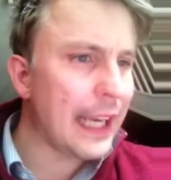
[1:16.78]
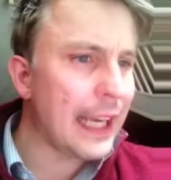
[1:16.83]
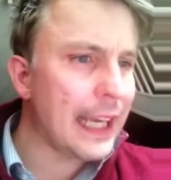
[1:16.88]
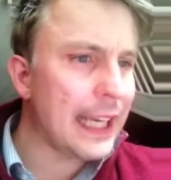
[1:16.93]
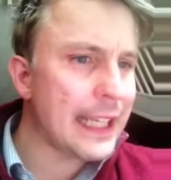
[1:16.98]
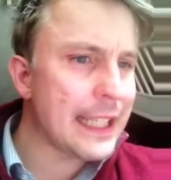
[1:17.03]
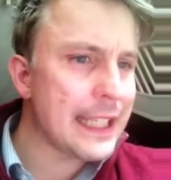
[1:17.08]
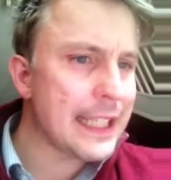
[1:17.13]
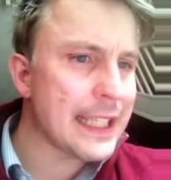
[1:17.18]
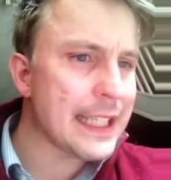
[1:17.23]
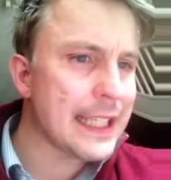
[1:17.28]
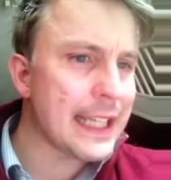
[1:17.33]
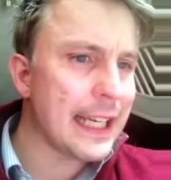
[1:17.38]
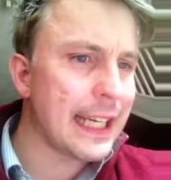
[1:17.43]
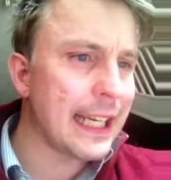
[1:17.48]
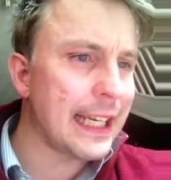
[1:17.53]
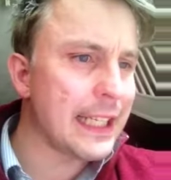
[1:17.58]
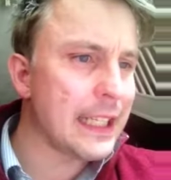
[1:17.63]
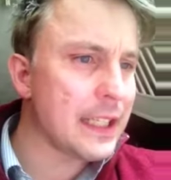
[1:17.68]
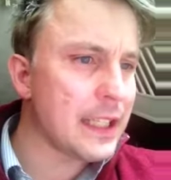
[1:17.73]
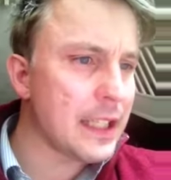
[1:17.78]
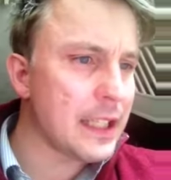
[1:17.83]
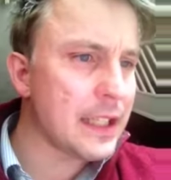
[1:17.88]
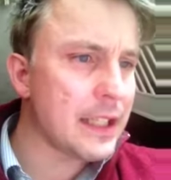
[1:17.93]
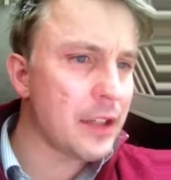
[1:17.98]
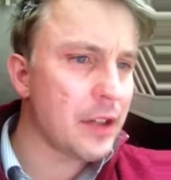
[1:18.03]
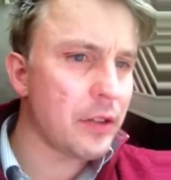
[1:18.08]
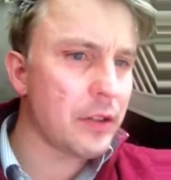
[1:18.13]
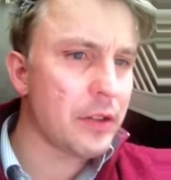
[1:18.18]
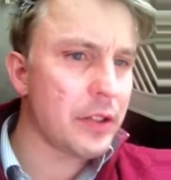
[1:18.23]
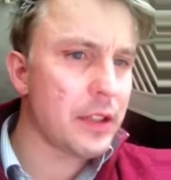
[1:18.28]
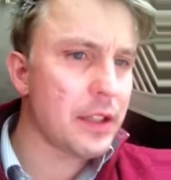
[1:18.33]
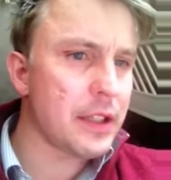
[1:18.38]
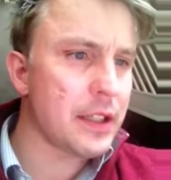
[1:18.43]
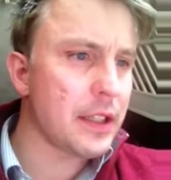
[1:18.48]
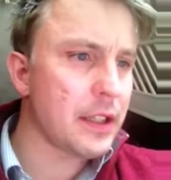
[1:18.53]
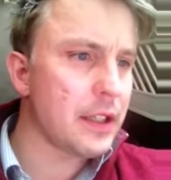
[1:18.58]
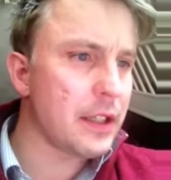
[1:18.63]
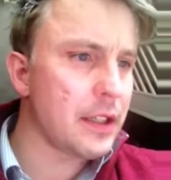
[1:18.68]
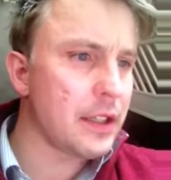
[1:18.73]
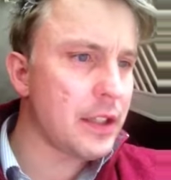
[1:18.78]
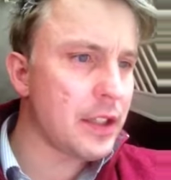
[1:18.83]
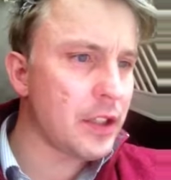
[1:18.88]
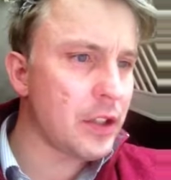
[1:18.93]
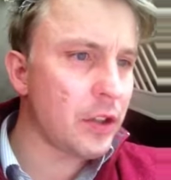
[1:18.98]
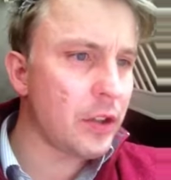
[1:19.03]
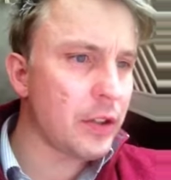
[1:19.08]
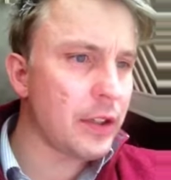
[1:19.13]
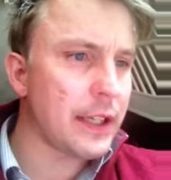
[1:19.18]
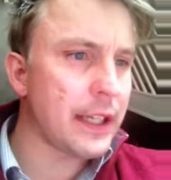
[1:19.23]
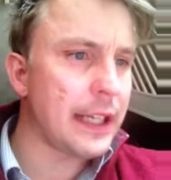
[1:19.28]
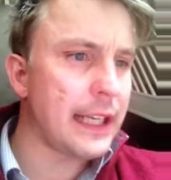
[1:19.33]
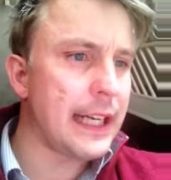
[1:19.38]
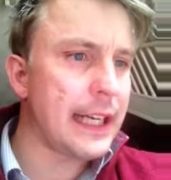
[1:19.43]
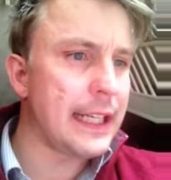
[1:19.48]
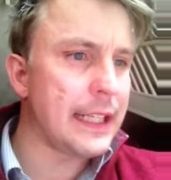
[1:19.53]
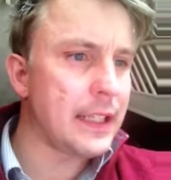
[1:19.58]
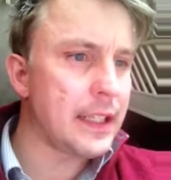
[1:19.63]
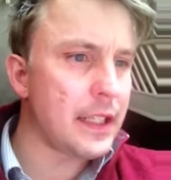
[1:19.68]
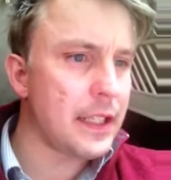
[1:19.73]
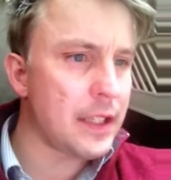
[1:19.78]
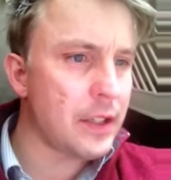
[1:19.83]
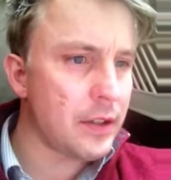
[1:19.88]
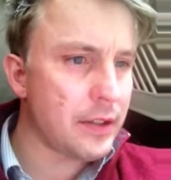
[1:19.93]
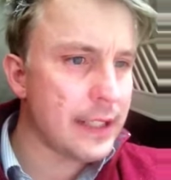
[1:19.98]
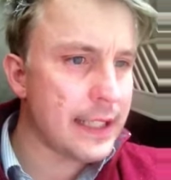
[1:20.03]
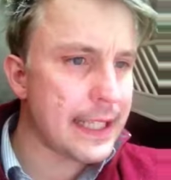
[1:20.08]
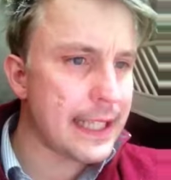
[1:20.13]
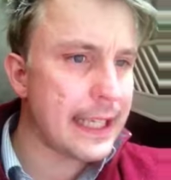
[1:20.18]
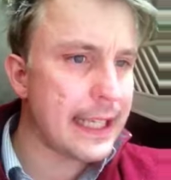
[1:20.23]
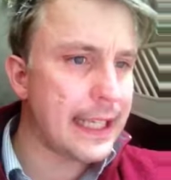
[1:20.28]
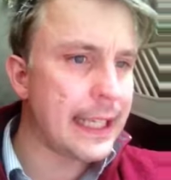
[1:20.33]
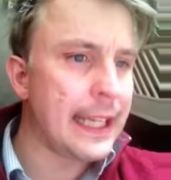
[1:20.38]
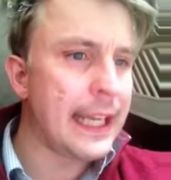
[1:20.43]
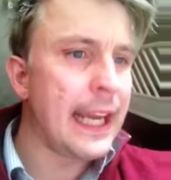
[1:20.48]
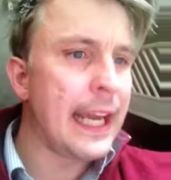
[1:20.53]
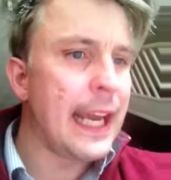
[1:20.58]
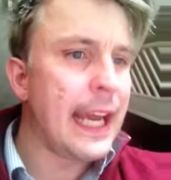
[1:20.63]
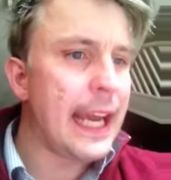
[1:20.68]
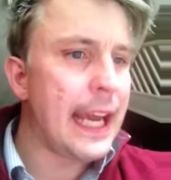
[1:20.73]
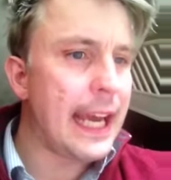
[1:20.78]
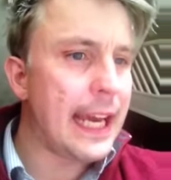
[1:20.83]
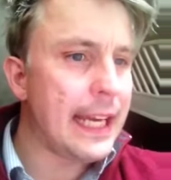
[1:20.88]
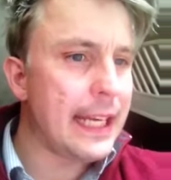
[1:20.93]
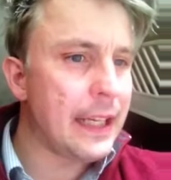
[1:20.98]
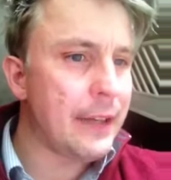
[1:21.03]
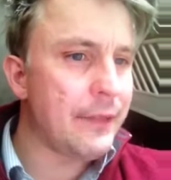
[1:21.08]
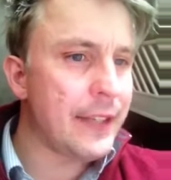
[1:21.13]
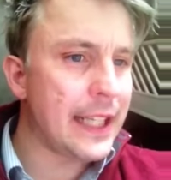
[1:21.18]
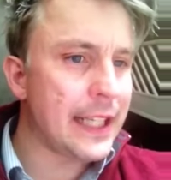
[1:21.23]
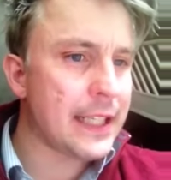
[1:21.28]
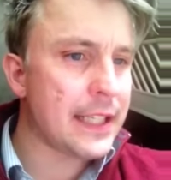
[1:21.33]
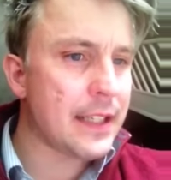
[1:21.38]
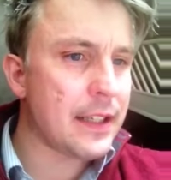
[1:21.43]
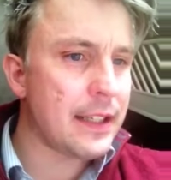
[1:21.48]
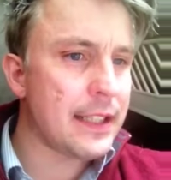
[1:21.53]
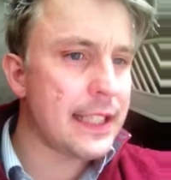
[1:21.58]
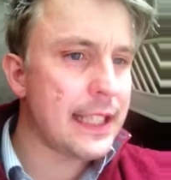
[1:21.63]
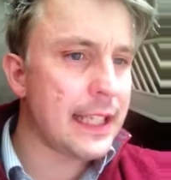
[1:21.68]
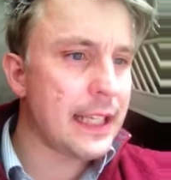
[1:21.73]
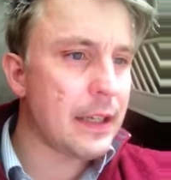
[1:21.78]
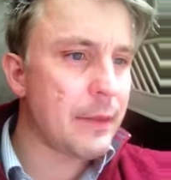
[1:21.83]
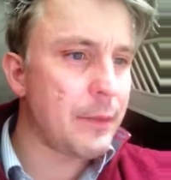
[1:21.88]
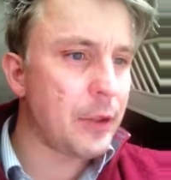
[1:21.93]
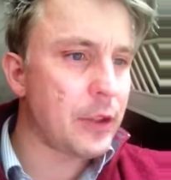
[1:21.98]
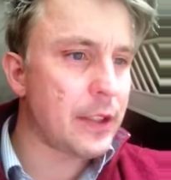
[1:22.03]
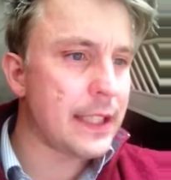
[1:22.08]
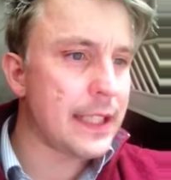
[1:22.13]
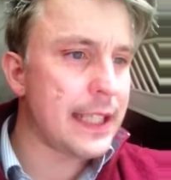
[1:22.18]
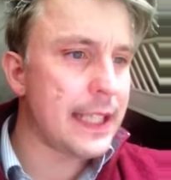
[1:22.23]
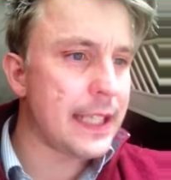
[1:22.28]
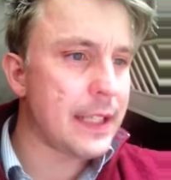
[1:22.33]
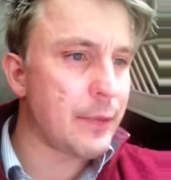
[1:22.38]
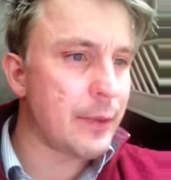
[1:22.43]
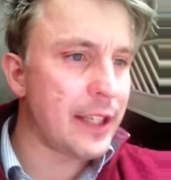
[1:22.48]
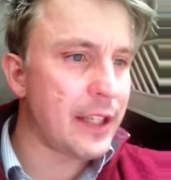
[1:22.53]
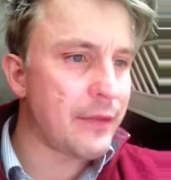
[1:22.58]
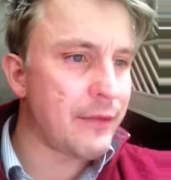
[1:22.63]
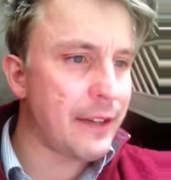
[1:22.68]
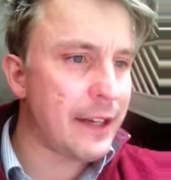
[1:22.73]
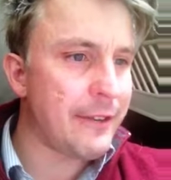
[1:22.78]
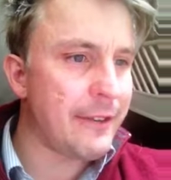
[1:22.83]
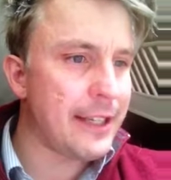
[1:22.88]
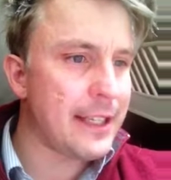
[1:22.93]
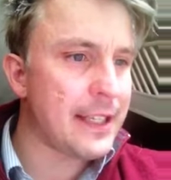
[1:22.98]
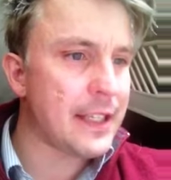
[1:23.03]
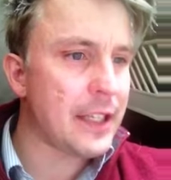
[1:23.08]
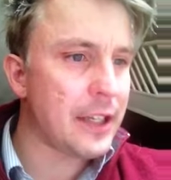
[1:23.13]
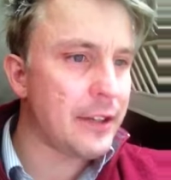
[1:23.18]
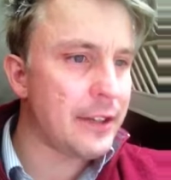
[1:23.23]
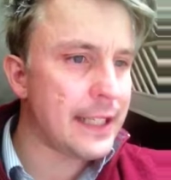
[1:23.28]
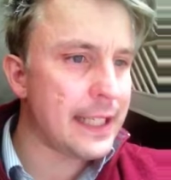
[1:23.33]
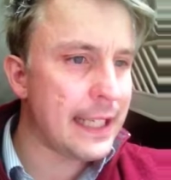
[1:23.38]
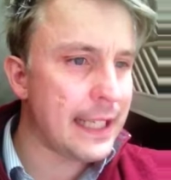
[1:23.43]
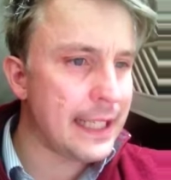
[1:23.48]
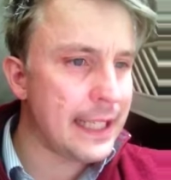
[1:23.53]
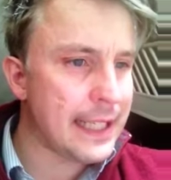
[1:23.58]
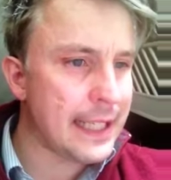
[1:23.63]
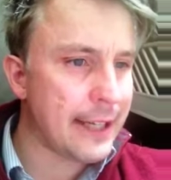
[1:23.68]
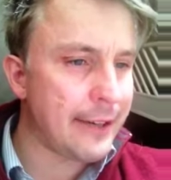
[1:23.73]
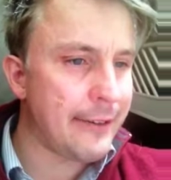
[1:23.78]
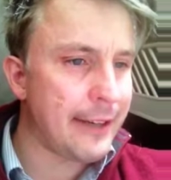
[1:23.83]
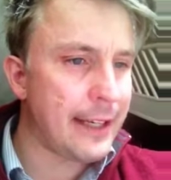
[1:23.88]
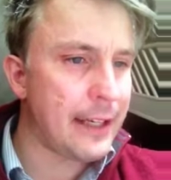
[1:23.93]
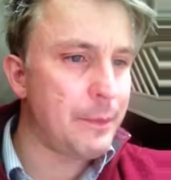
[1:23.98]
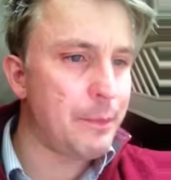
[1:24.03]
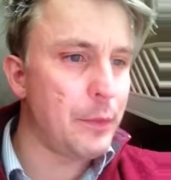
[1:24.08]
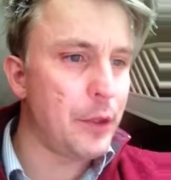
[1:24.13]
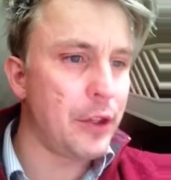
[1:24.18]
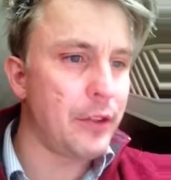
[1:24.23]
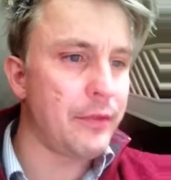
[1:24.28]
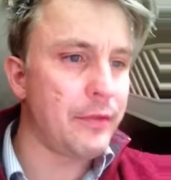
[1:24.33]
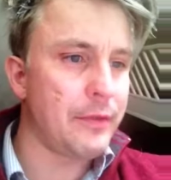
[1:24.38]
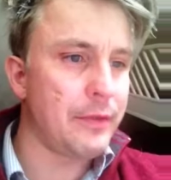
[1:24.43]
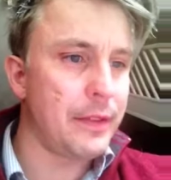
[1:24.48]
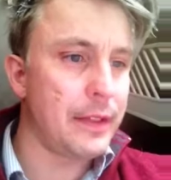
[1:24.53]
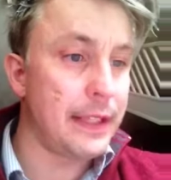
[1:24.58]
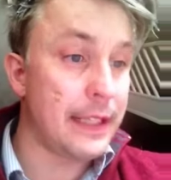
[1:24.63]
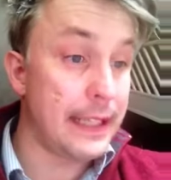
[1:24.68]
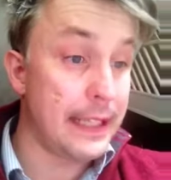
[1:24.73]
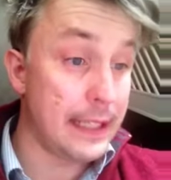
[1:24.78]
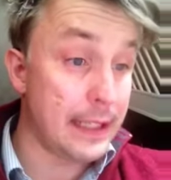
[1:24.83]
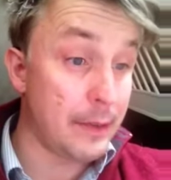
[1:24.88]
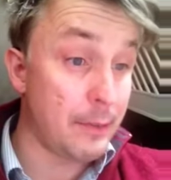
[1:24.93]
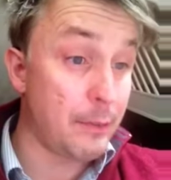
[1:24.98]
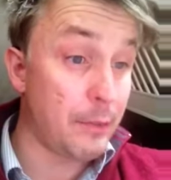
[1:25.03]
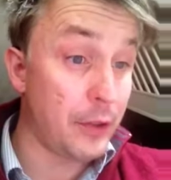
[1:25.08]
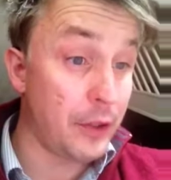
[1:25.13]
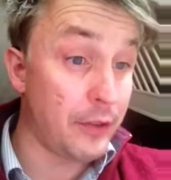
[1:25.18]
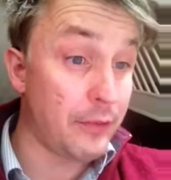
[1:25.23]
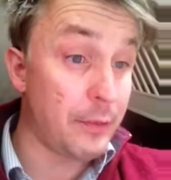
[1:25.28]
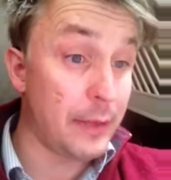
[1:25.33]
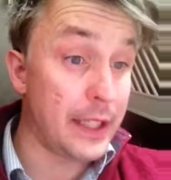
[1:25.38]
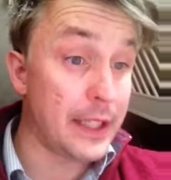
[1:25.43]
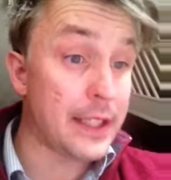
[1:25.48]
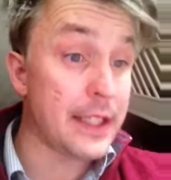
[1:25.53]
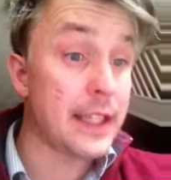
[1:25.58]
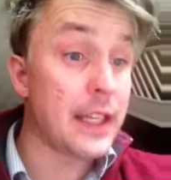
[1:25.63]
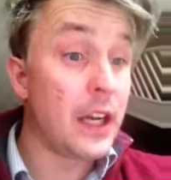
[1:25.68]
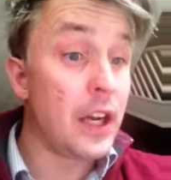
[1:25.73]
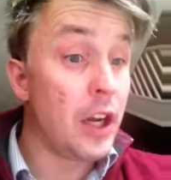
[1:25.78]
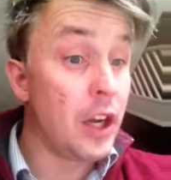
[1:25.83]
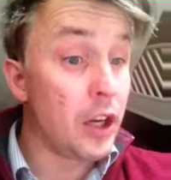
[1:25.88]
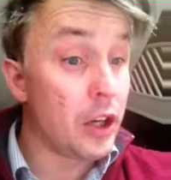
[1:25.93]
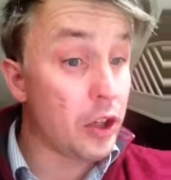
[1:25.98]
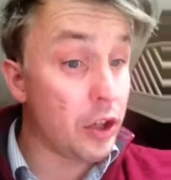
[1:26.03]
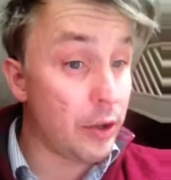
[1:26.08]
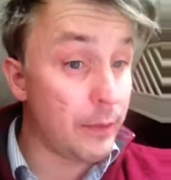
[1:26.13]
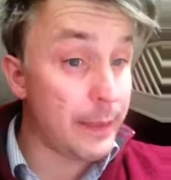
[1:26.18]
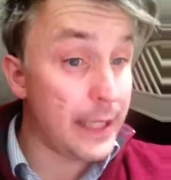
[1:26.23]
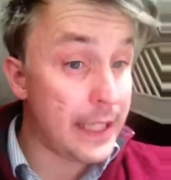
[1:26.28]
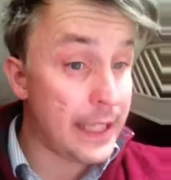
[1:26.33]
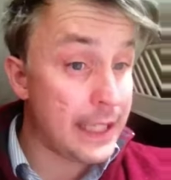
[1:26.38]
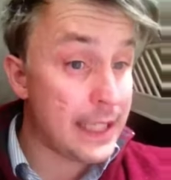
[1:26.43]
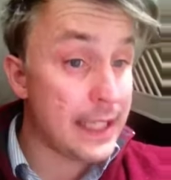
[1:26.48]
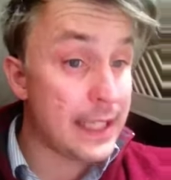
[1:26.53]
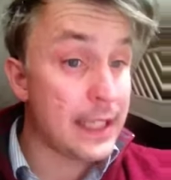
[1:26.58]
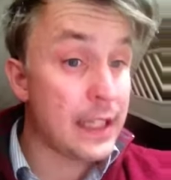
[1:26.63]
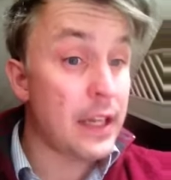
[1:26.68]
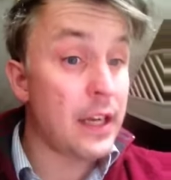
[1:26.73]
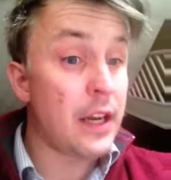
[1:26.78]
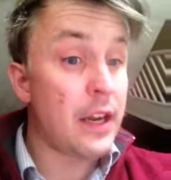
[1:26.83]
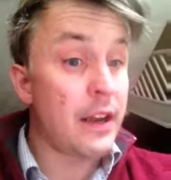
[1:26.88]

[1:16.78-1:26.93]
is that it does not stock and does not sell any of the exciting commodities which various totalitarian movements, communist,